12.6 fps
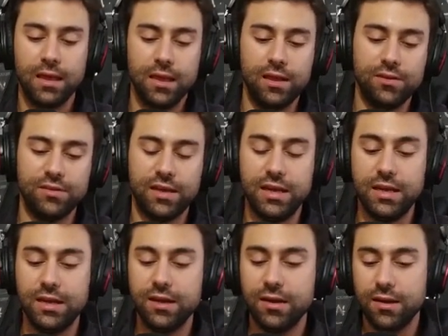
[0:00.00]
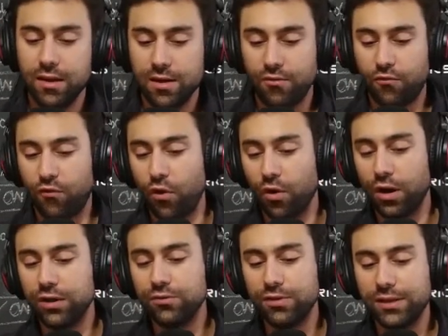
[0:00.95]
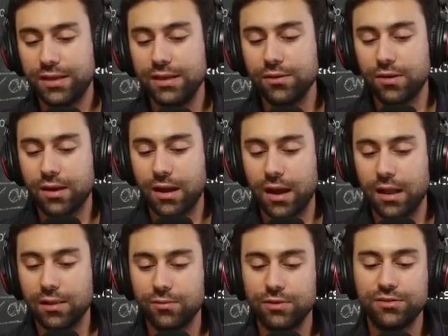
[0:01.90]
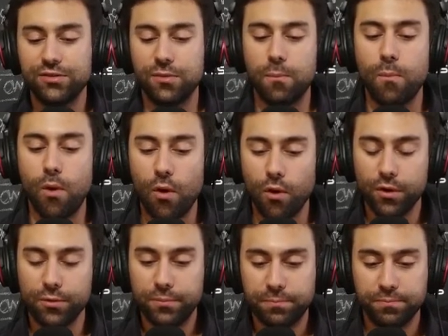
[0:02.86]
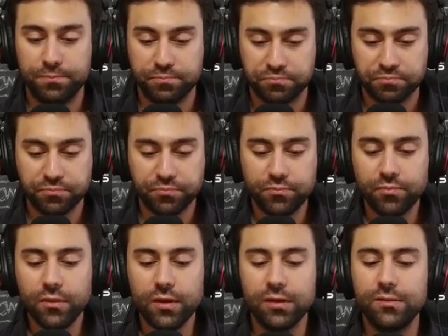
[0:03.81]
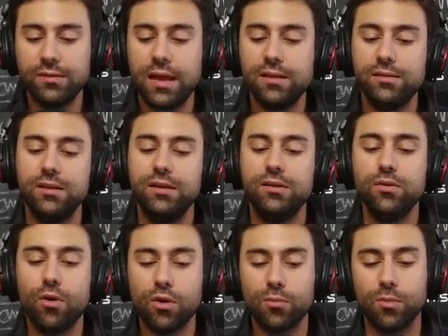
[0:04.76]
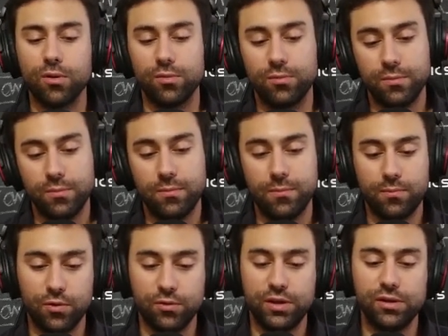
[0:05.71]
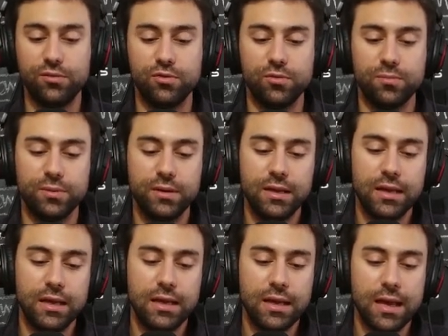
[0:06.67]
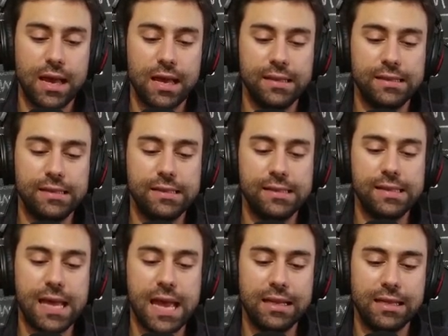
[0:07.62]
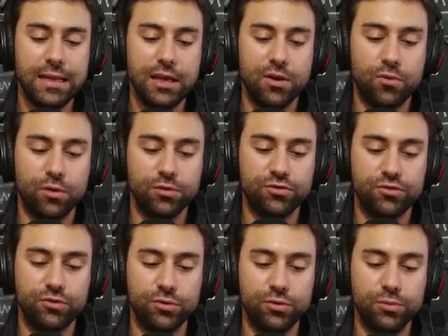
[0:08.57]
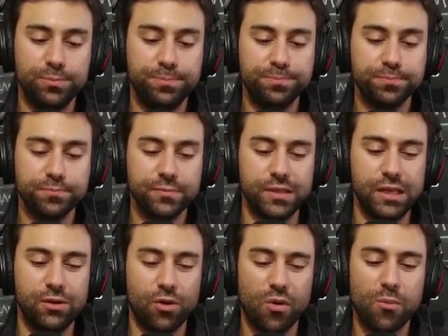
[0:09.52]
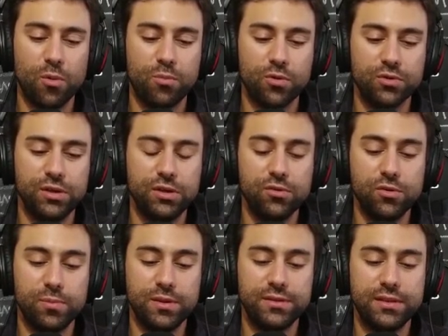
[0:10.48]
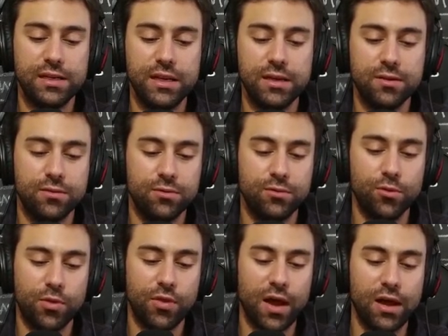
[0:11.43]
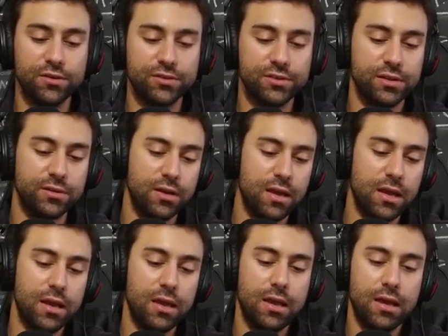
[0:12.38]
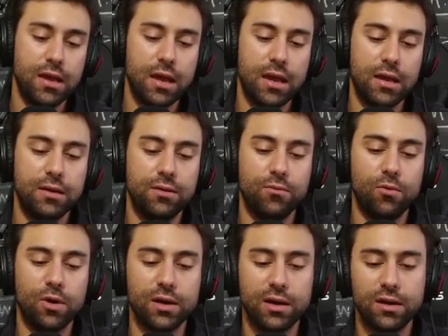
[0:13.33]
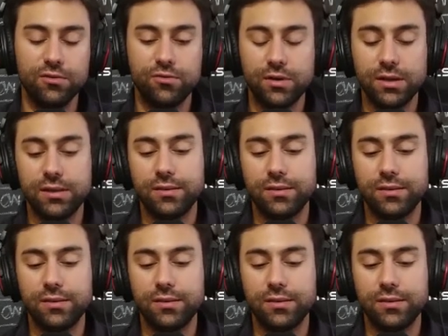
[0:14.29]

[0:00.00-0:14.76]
is eating 400 kilocalories more than the normal protein group. And that equals to the normal protein group is eating 2,100